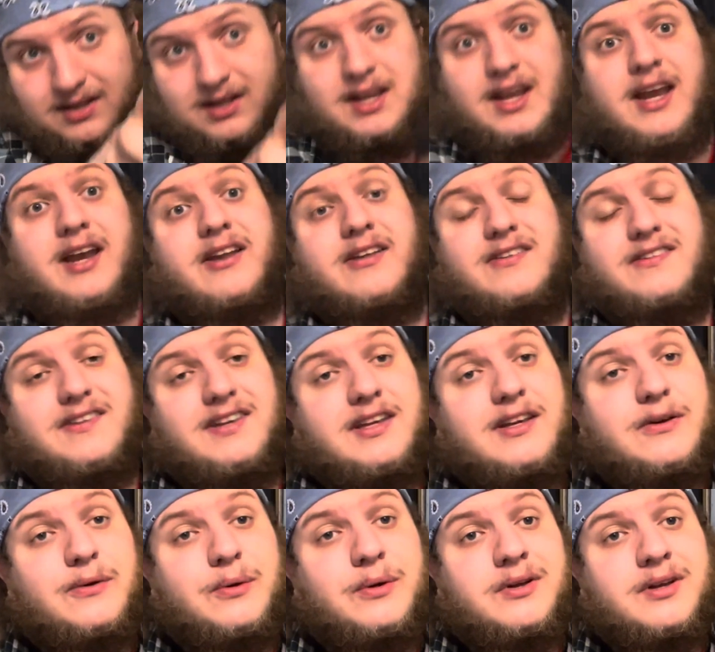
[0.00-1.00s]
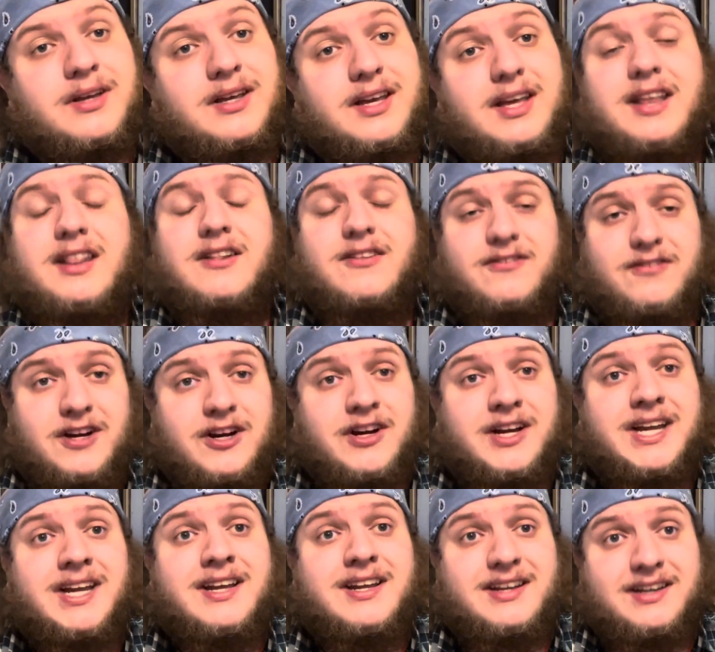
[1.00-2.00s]
and I'll see you in the
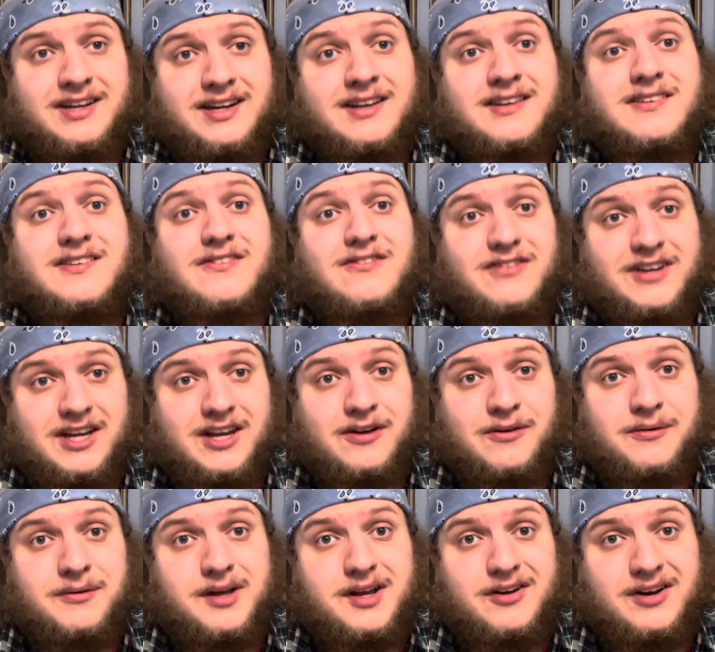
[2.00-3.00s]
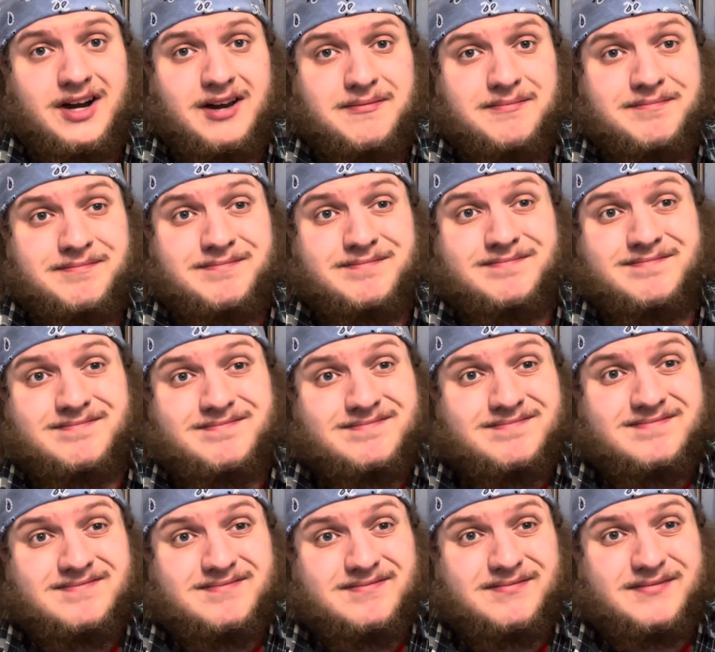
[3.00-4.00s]
very next video. All right?
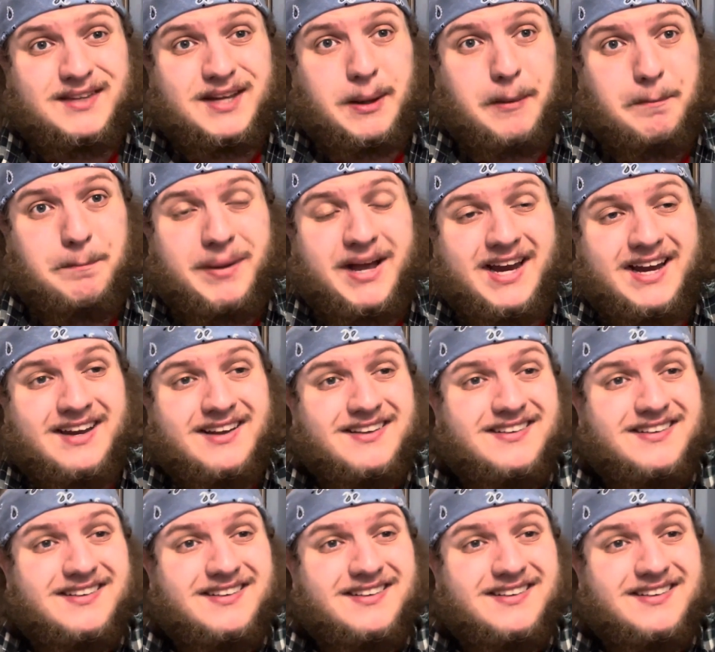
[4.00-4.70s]
Bye.